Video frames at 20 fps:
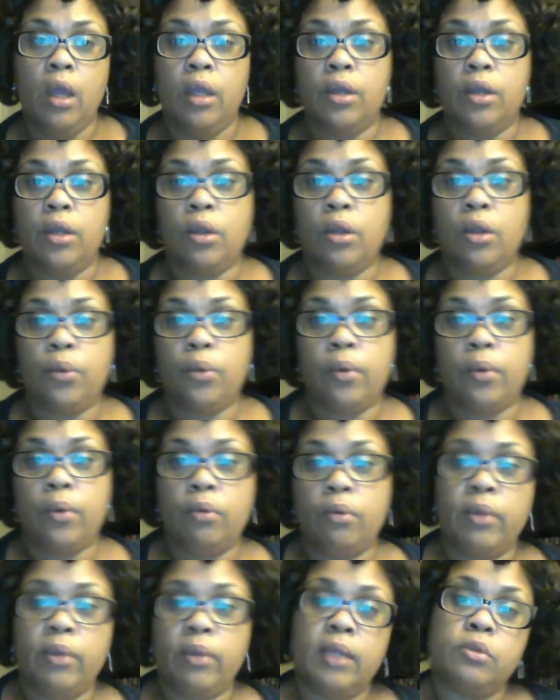
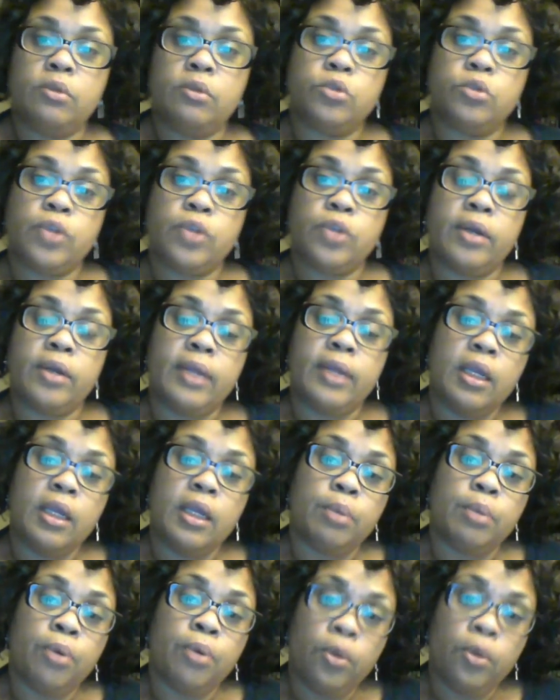we try to
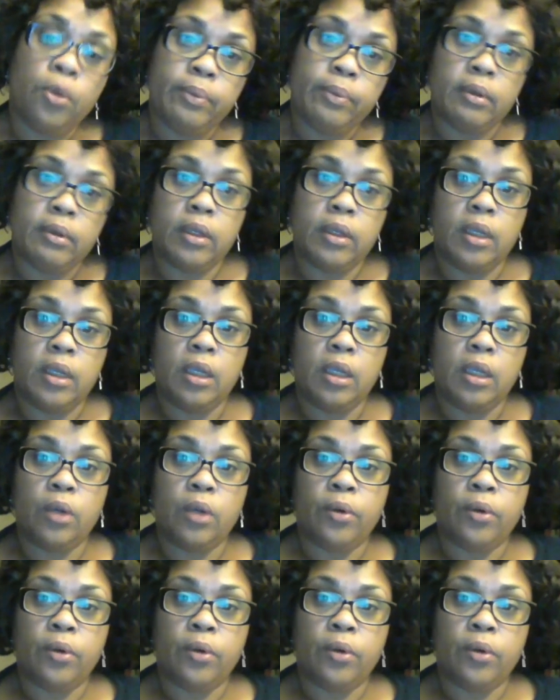eat appropriately